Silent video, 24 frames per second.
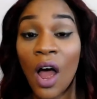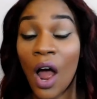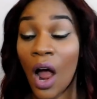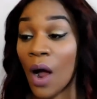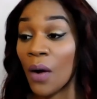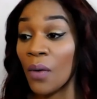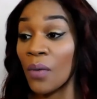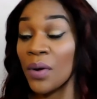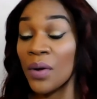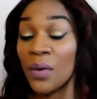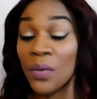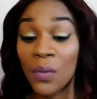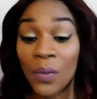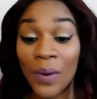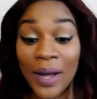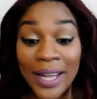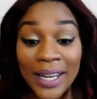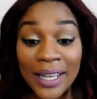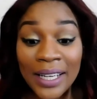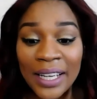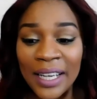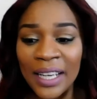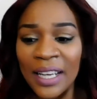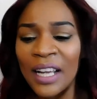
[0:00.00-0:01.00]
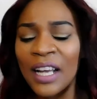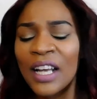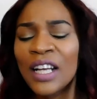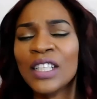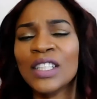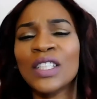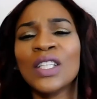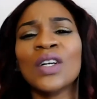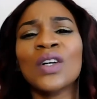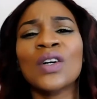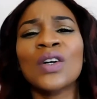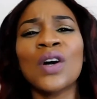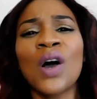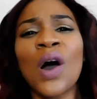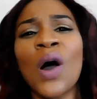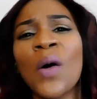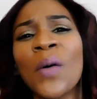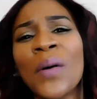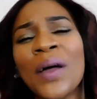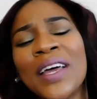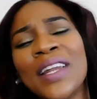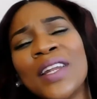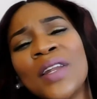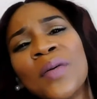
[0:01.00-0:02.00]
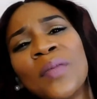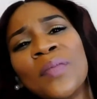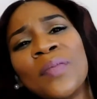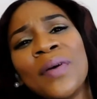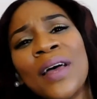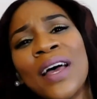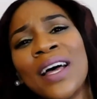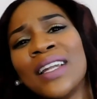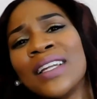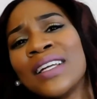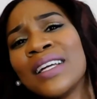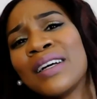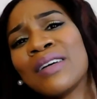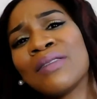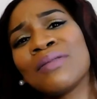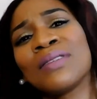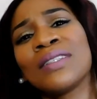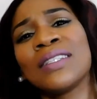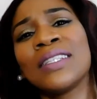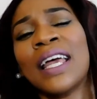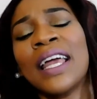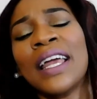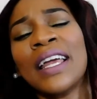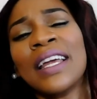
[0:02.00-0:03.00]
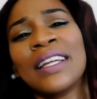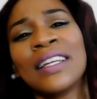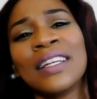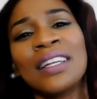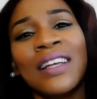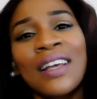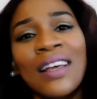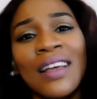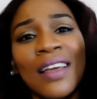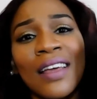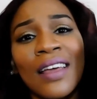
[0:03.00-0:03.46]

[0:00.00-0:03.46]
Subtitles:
Are we willing to go in the belly of Satan